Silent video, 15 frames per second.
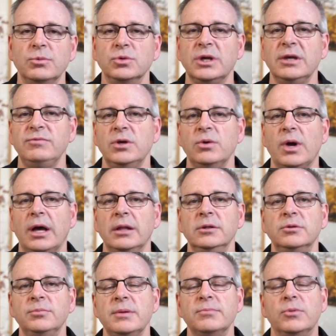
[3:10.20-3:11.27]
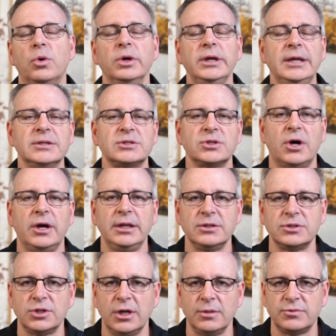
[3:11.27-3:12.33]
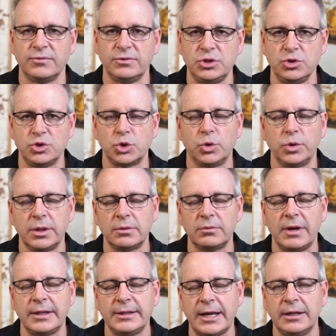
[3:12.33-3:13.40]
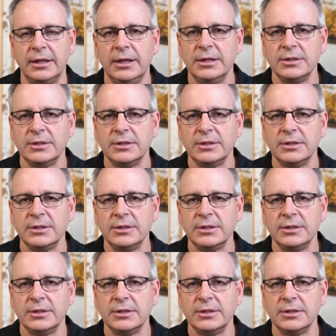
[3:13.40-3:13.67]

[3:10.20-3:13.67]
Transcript: will give you a little bit more insight in terms of a tutorial around that.